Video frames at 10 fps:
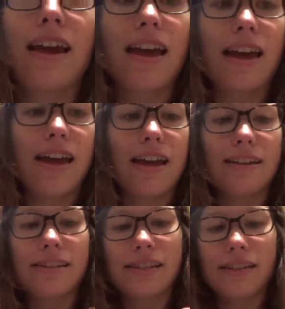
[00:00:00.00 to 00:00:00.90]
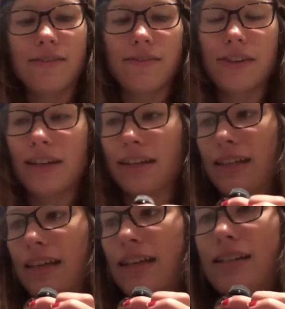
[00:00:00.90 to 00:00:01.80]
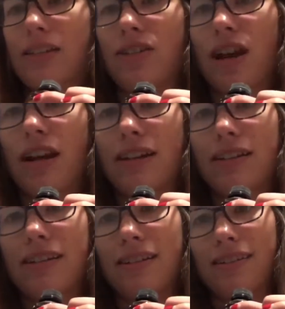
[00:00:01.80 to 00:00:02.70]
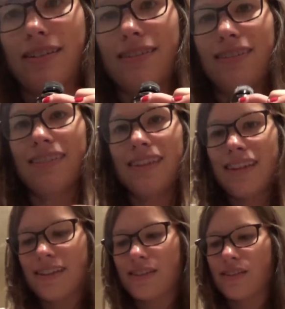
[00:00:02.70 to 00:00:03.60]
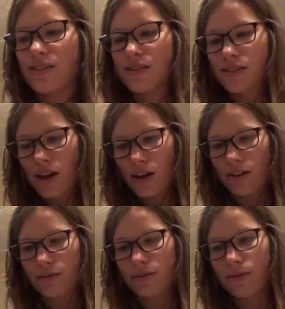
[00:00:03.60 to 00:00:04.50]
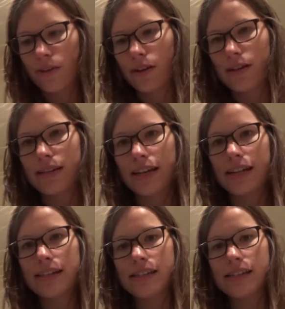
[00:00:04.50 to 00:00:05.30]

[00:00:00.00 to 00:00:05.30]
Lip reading: And some vanilla extract. So, to get